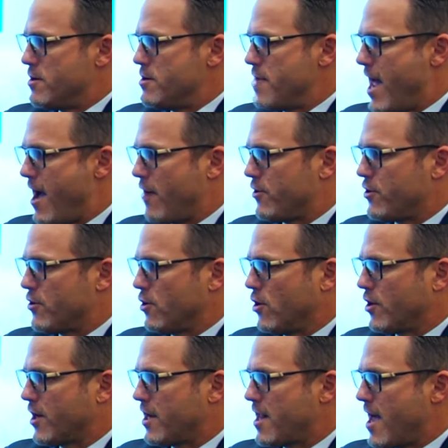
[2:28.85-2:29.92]
Now you're
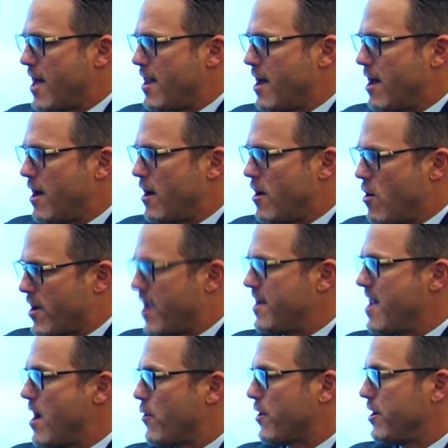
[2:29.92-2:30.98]
looking at
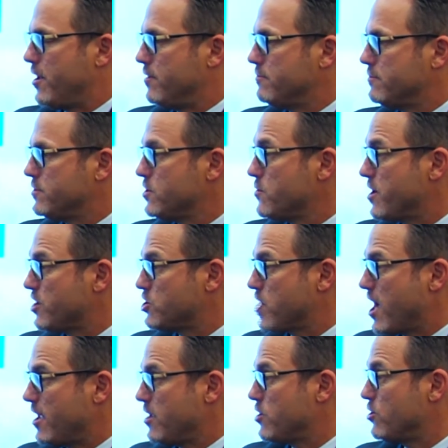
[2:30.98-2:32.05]
now we're going to do
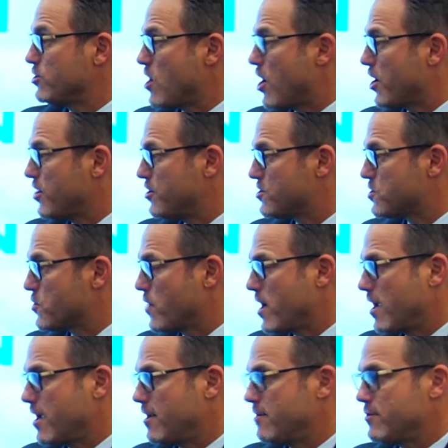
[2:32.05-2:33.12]
inkjet, and you're talking to
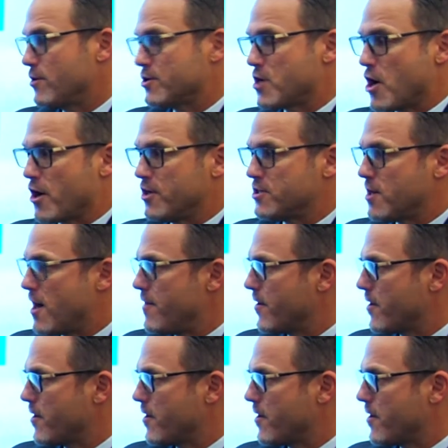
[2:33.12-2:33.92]
Screen, you're talking to other